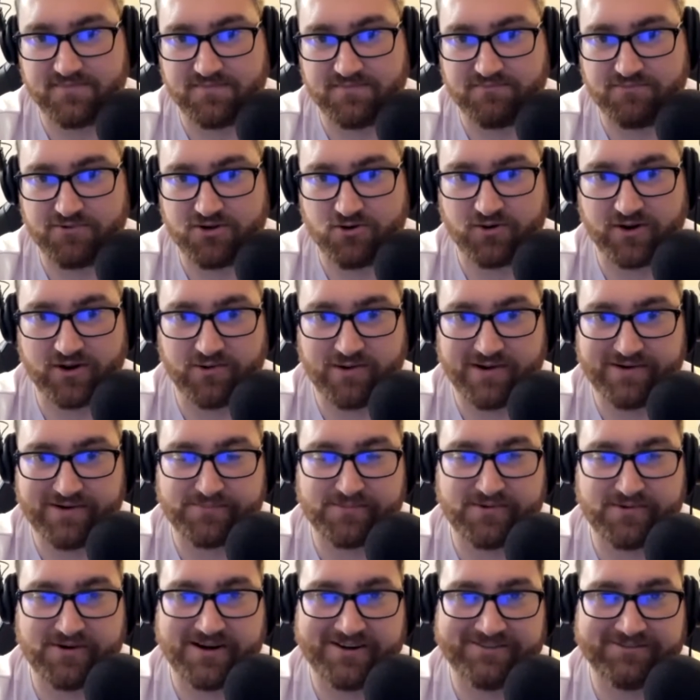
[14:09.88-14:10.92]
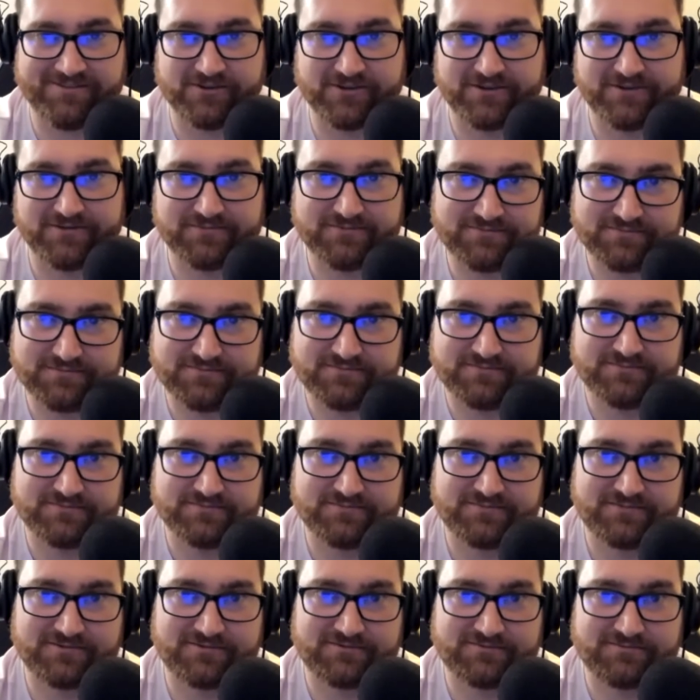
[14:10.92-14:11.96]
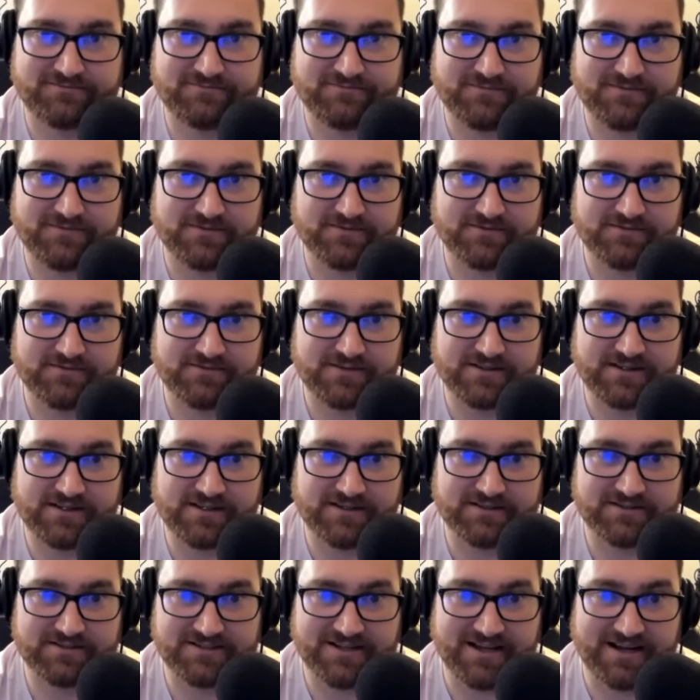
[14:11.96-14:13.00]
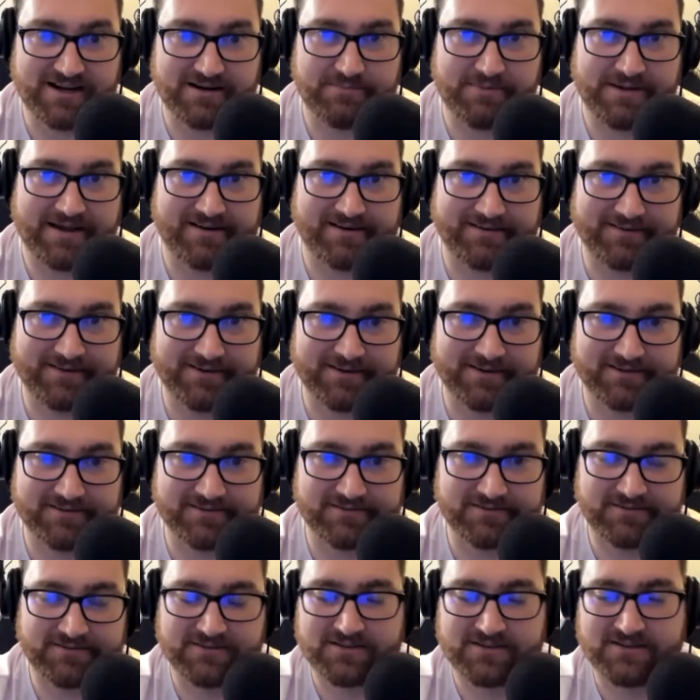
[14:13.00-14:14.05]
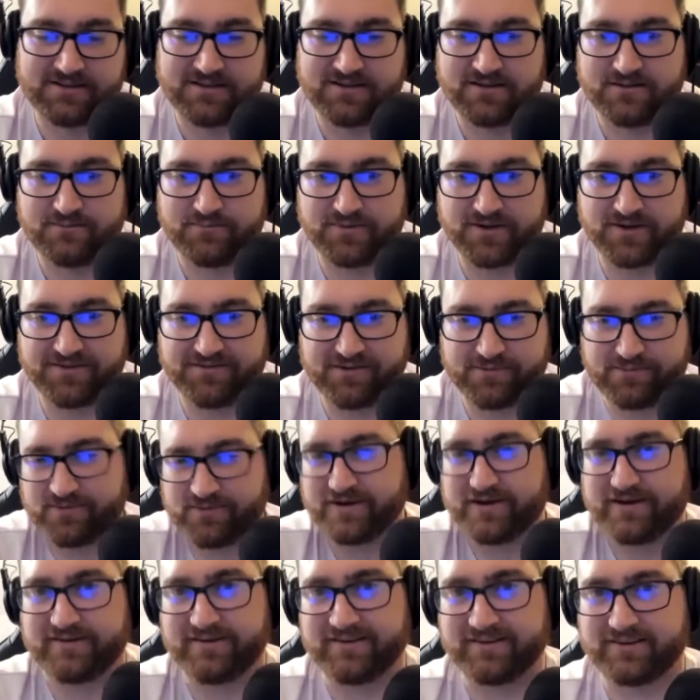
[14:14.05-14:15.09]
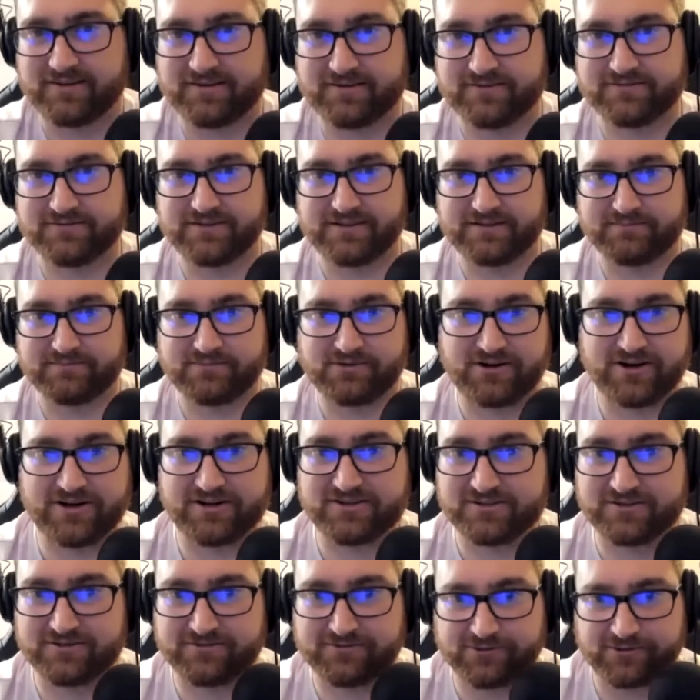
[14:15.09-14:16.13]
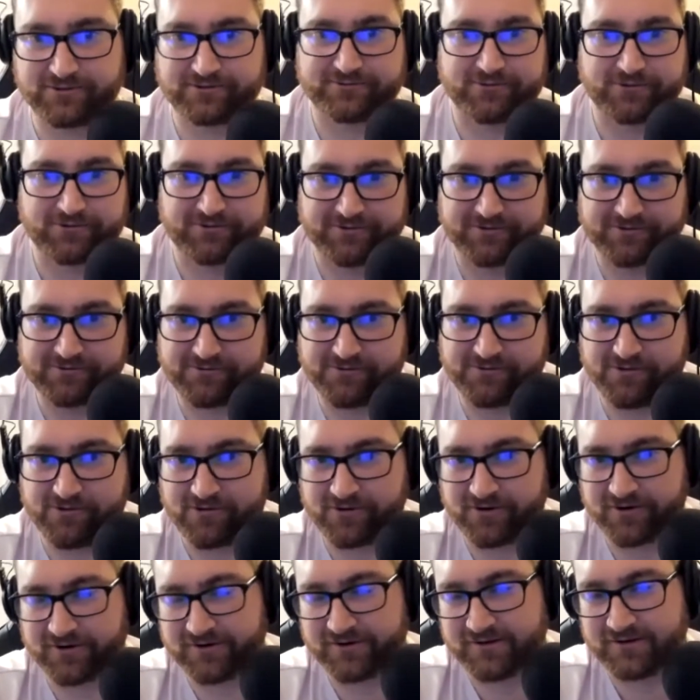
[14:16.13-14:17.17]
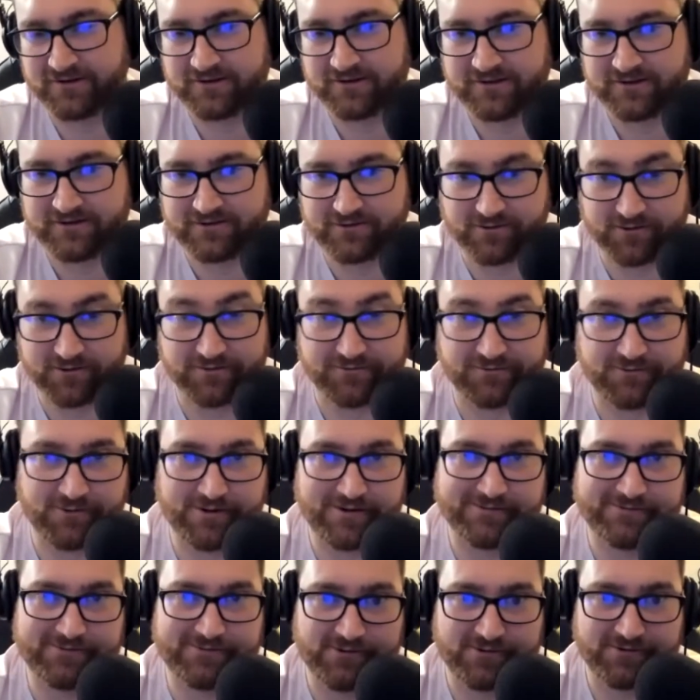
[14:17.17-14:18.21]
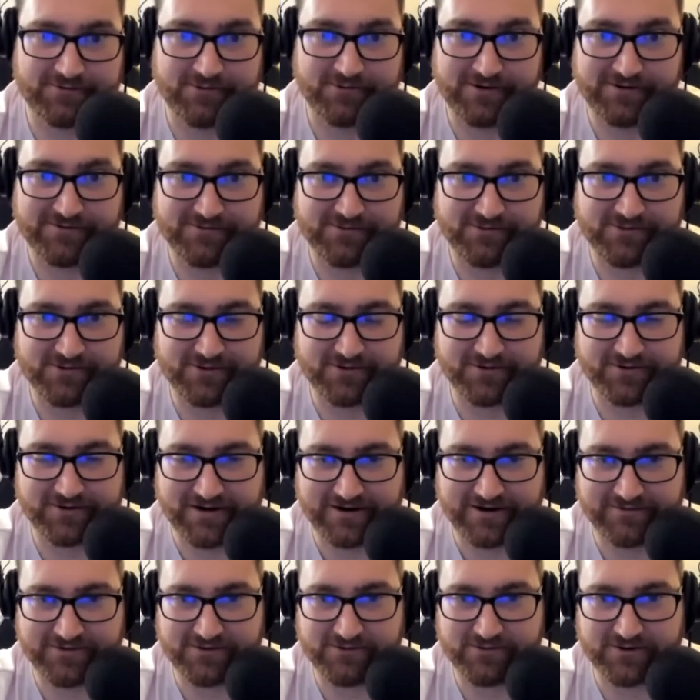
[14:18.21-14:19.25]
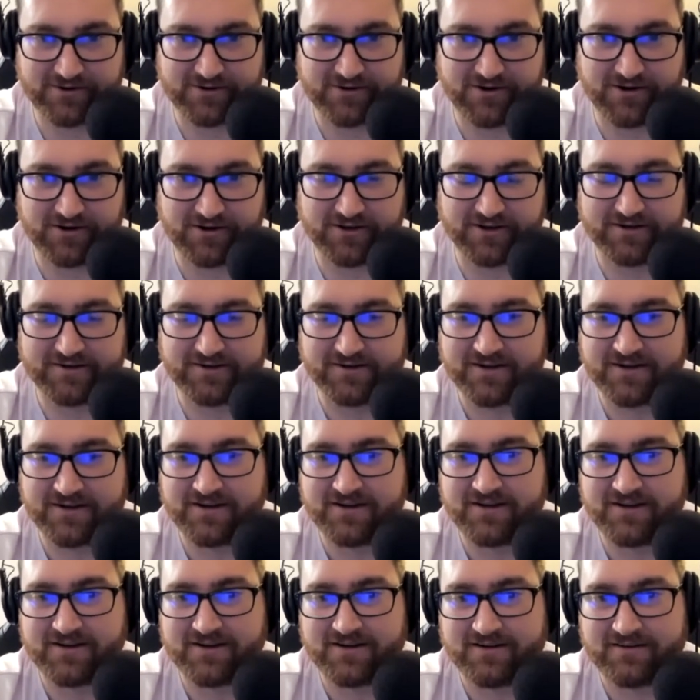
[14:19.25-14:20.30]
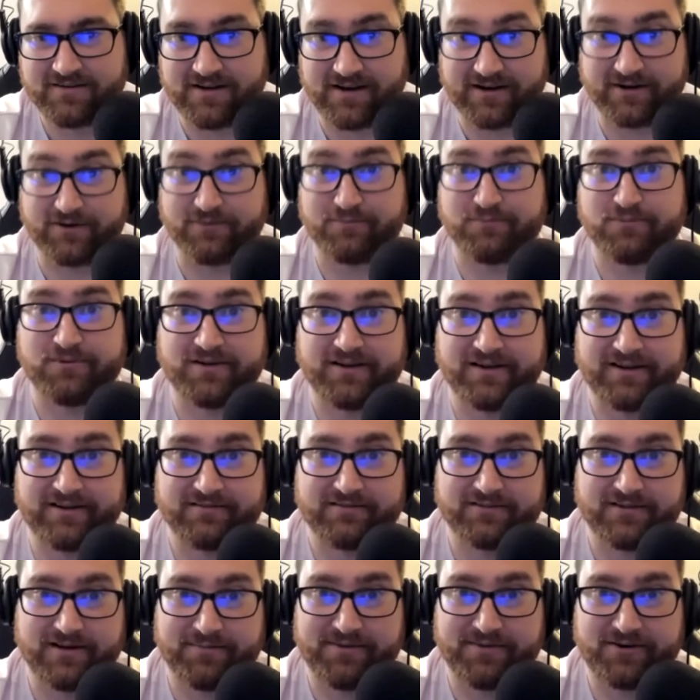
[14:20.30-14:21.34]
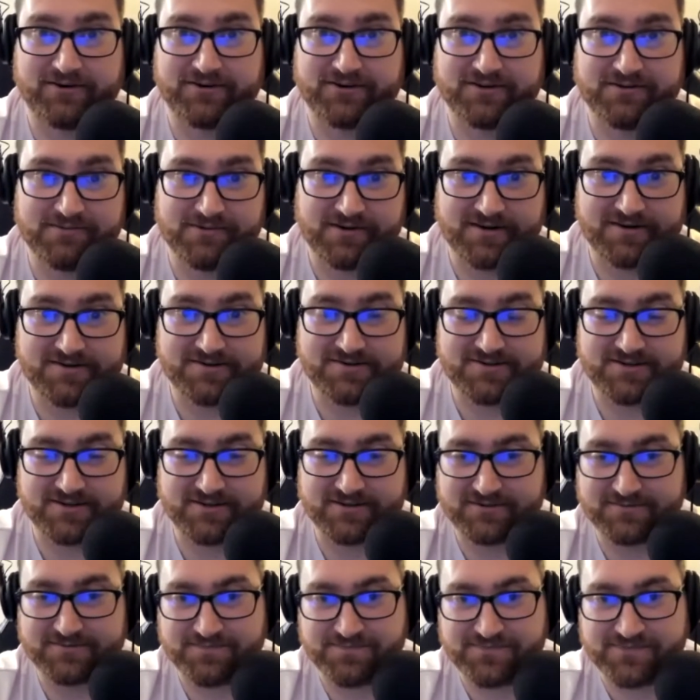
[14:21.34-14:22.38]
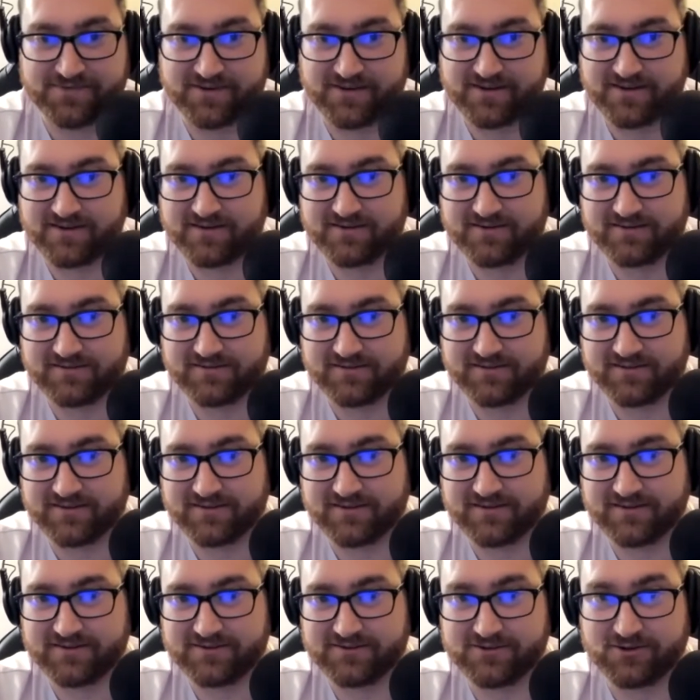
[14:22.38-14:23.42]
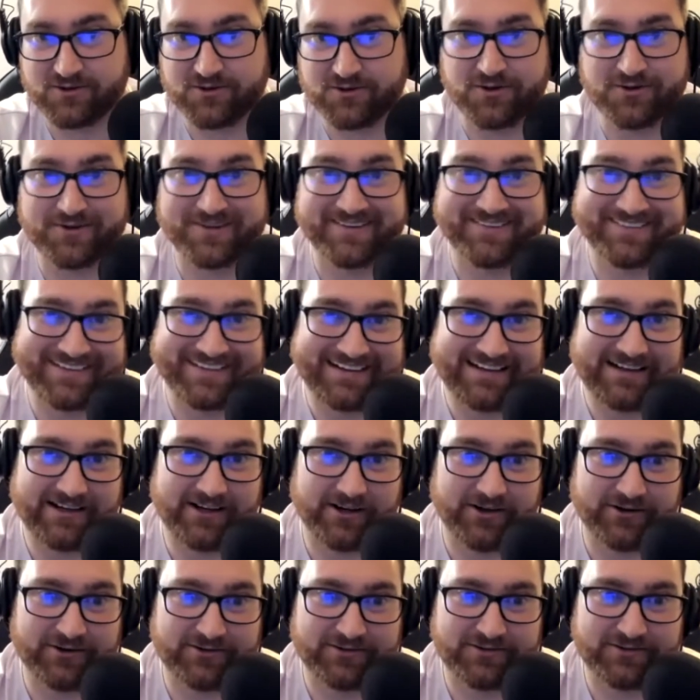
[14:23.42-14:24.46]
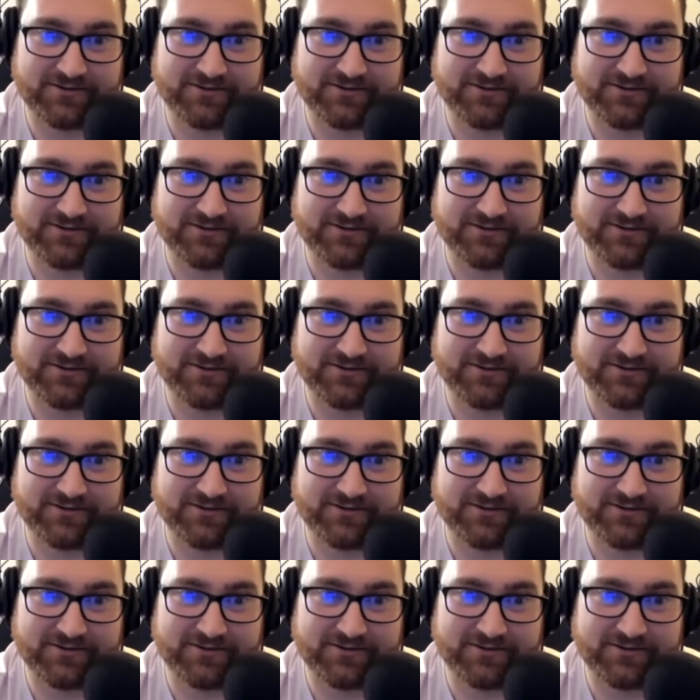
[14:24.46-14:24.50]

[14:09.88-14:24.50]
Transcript: going away from Hovland is not a bad idea. But if you're playing like Price, the 4-4-4-4 or 44-44, however you want to call it, I don't play up there too much, so don't know the lingo.